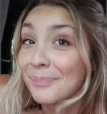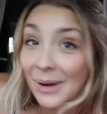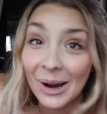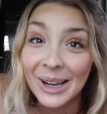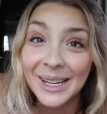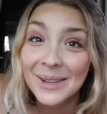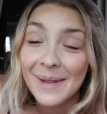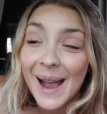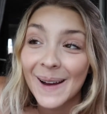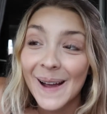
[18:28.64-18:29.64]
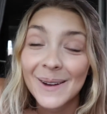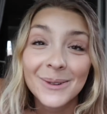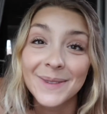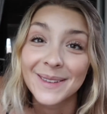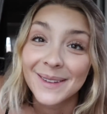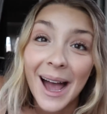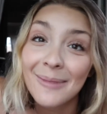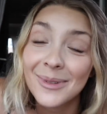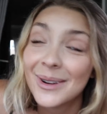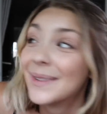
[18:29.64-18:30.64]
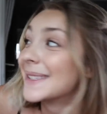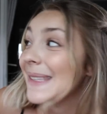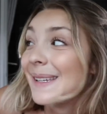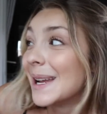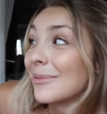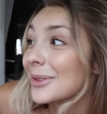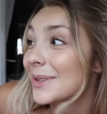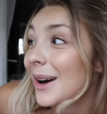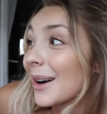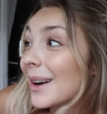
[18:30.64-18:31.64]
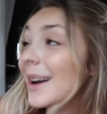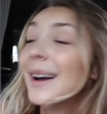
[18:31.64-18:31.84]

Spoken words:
barking in the background, who is not Moo, it's the neighbor's dog.